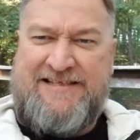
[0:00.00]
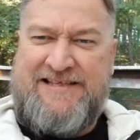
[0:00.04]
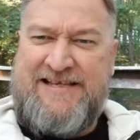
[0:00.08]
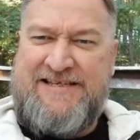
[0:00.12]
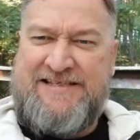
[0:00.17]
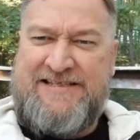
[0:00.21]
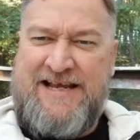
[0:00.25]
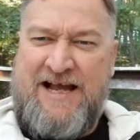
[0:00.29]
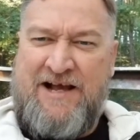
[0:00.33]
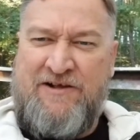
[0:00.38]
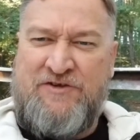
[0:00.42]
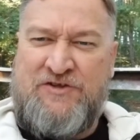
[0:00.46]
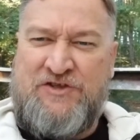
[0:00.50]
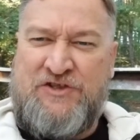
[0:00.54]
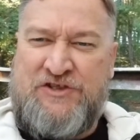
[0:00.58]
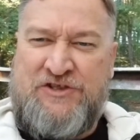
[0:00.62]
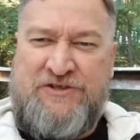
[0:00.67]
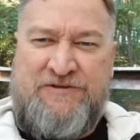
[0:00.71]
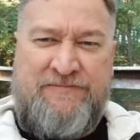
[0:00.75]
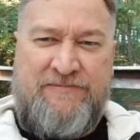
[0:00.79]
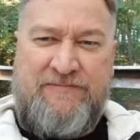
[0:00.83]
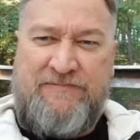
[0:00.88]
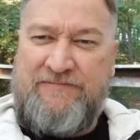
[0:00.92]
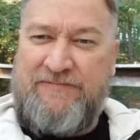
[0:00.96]
sounds
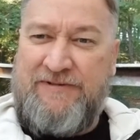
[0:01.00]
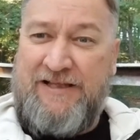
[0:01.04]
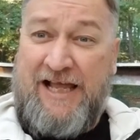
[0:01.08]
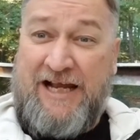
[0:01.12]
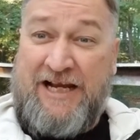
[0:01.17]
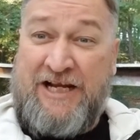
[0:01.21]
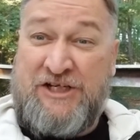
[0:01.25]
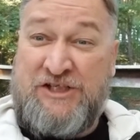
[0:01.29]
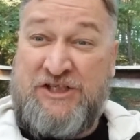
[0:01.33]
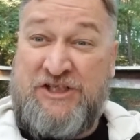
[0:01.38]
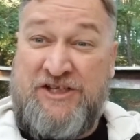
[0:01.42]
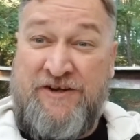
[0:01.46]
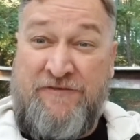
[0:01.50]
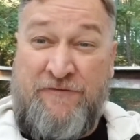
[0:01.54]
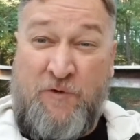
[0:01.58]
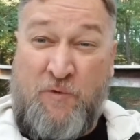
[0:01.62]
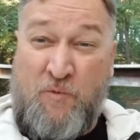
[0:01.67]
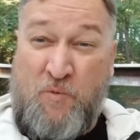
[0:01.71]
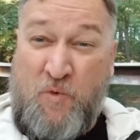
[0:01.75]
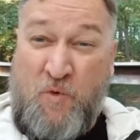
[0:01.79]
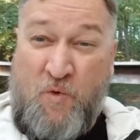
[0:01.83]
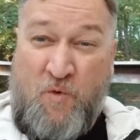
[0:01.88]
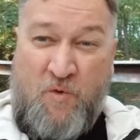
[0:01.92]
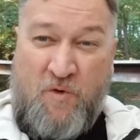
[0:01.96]
like a
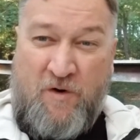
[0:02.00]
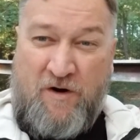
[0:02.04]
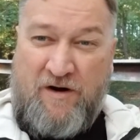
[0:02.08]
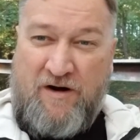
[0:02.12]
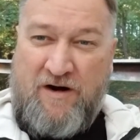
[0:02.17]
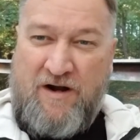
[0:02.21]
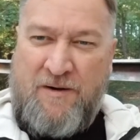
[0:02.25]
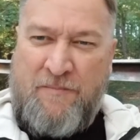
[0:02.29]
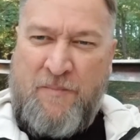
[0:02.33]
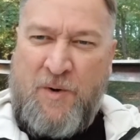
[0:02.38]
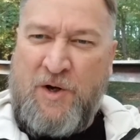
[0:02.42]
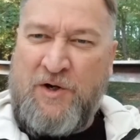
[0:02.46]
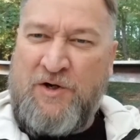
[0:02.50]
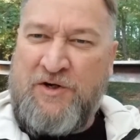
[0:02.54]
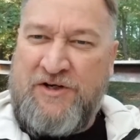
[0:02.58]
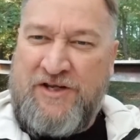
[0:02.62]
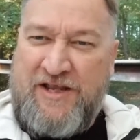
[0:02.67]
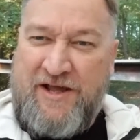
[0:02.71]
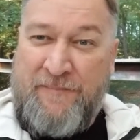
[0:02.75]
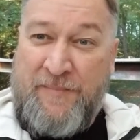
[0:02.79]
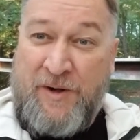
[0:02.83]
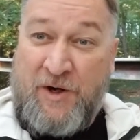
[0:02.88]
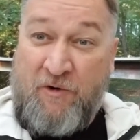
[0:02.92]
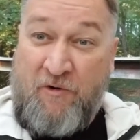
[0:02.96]
civil war among
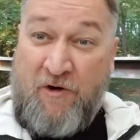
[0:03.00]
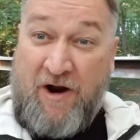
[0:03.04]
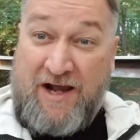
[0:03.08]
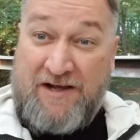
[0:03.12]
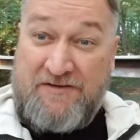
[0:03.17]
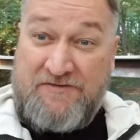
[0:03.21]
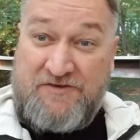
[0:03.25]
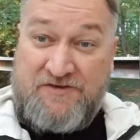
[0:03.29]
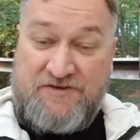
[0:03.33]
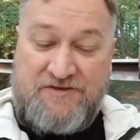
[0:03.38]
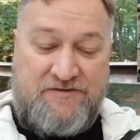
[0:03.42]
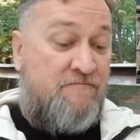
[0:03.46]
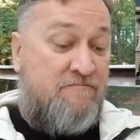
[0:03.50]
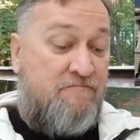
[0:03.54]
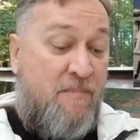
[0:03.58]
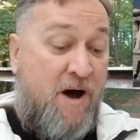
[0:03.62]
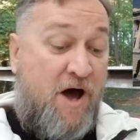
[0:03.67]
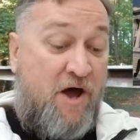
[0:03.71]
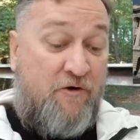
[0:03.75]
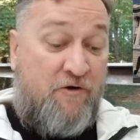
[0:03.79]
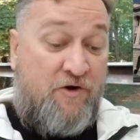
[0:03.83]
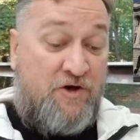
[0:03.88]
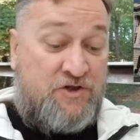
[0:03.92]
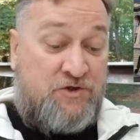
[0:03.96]
Democrats.
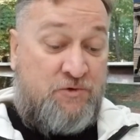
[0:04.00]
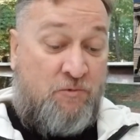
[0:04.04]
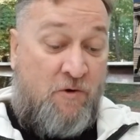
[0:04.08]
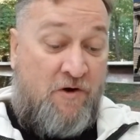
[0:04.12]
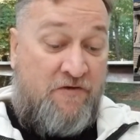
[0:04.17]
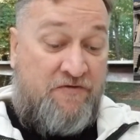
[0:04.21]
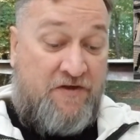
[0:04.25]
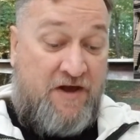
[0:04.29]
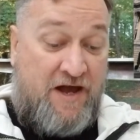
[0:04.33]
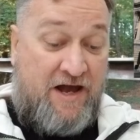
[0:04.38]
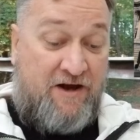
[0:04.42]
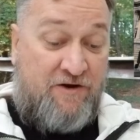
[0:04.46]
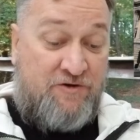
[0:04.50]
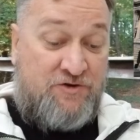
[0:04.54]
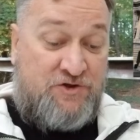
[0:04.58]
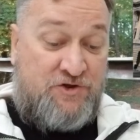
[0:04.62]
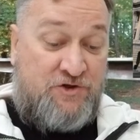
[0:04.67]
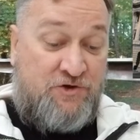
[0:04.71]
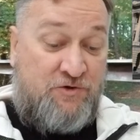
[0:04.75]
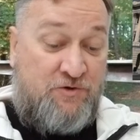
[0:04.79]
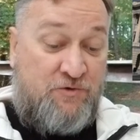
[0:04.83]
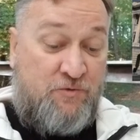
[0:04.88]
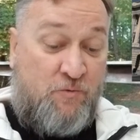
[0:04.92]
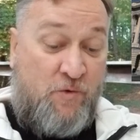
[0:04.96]
Moderates want the House
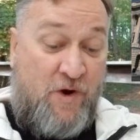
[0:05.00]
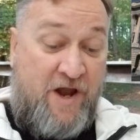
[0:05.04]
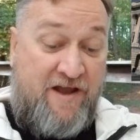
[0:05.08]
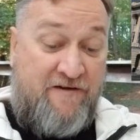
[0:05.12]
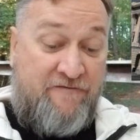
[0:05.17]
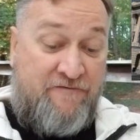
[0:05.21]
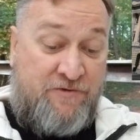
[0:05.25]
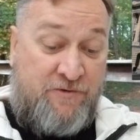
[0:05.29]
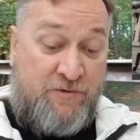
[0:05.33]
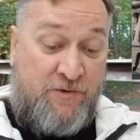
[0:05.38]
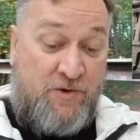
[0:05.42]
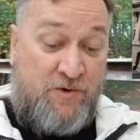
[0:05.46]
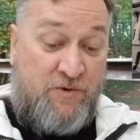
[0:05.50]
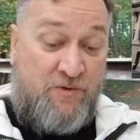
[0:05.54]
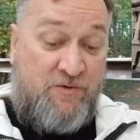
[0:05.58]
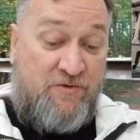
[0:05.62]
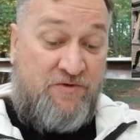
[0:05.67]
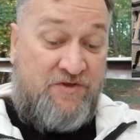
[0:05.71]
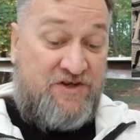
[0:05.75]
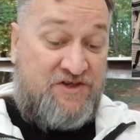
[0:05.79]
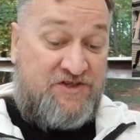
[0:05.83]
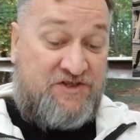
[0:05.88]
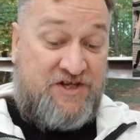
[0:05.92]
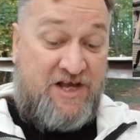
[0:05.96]
to wave
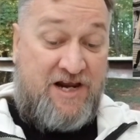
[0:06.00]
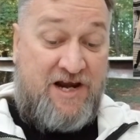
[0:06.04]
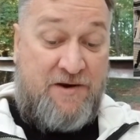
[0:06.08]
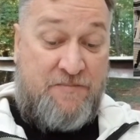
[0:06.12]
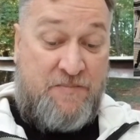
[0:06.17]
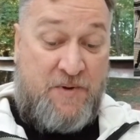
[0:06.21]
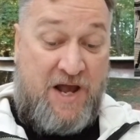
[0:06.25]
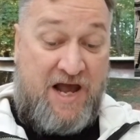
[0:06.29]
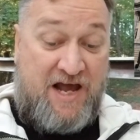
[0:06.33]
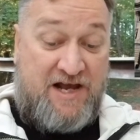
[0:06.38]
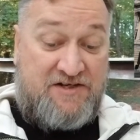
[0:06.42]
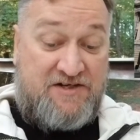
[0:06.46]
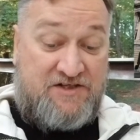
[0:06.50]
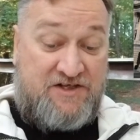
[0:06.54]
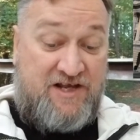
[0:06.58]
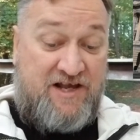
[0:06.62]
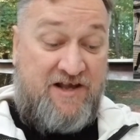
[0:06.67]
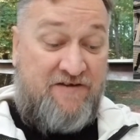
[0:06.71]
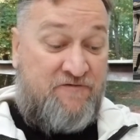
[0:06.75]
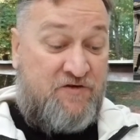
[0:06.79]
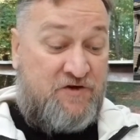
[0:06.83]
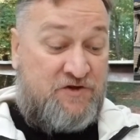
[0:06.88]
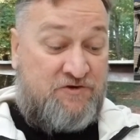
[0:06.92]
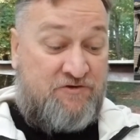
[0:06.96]
through the Senate-passed
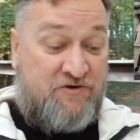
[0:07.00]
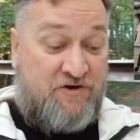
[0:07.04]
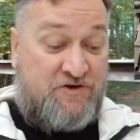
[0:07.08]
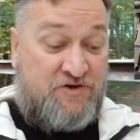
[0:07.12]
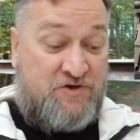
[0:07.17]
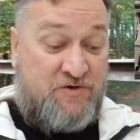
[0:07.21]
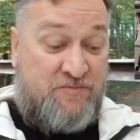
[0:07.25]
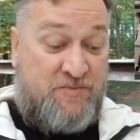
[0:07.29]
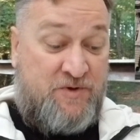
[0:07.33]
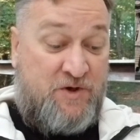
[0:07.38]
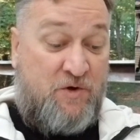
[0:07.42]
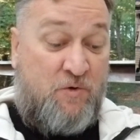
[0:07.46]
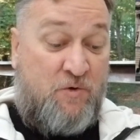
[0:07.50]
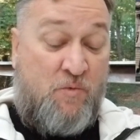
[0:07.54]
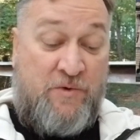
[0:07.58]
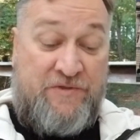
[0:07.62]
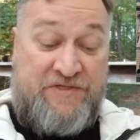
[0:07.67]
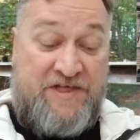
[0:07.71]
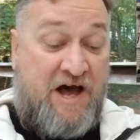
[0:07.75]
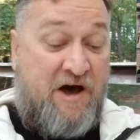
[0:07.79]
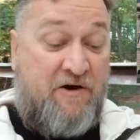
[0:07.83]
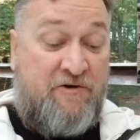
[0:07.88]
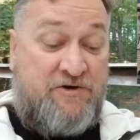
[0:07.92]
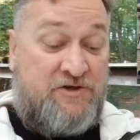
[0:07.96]
infrastructure bill
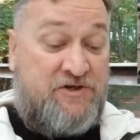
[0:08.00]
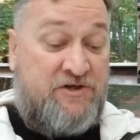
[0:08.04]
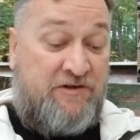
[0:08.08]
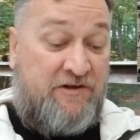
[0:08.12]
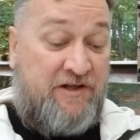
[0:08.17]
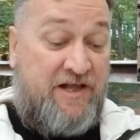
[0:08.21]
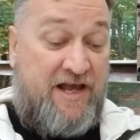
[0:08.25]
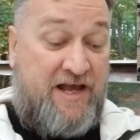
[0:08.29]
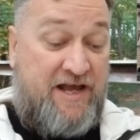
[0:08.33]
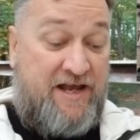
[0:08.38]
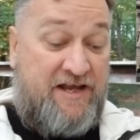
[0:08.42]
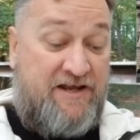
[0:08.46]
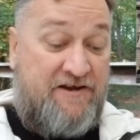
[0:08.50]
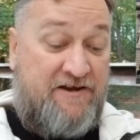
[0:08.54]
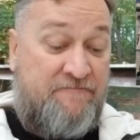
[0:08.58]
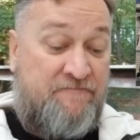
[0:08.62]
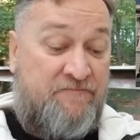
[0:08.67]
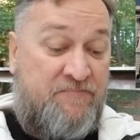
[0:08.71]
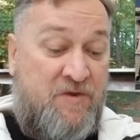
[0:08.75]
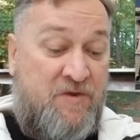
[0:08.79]
without delay,